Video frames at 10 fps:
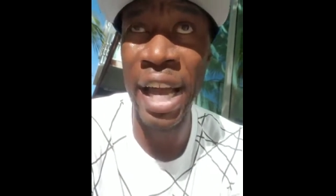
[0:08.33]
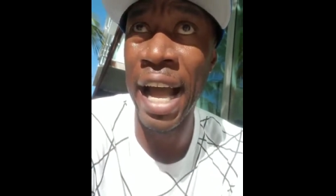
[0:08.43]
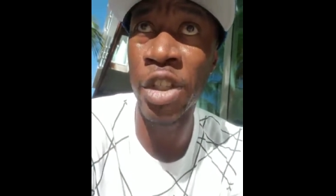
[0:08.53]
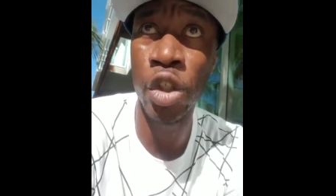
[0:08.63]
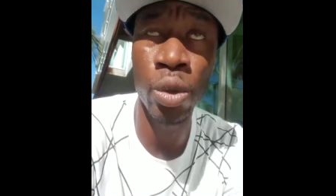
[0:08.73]

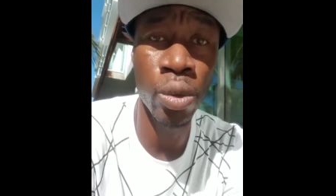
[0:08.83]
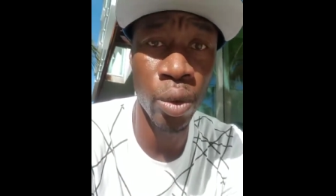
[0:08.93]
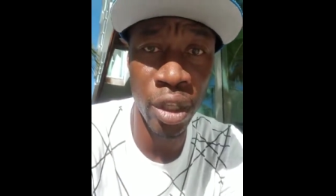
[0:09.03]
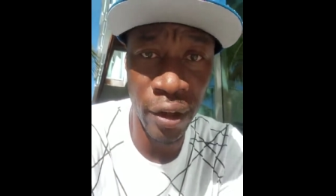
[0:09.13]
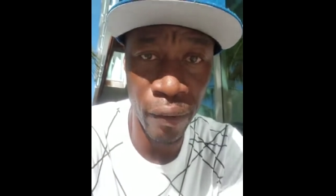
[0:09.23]
We got
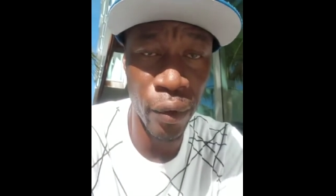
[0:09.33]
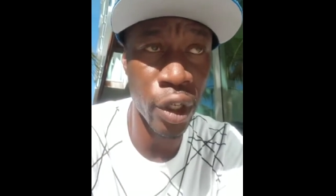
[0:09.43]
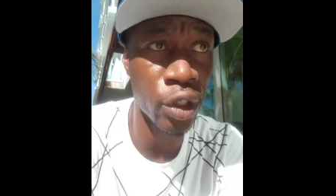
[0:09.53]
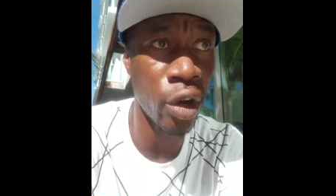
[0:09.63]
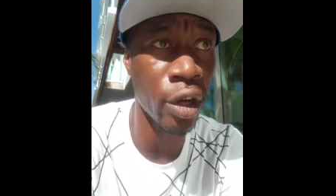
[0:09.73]
you. We looking
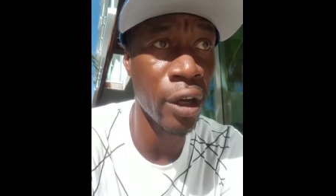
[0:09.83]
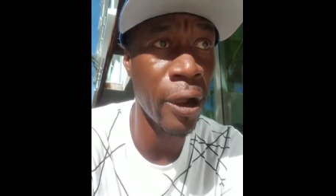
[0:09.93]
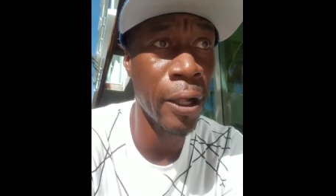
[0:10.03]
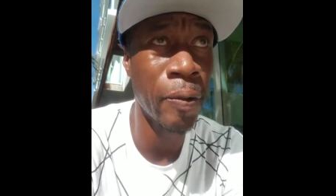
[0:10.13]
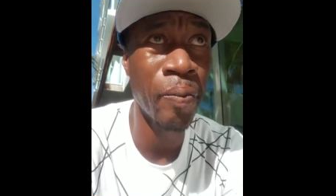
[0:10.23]
for your
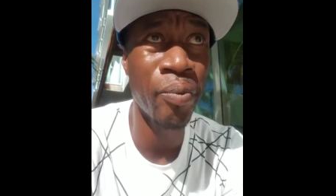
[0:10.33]
daughter.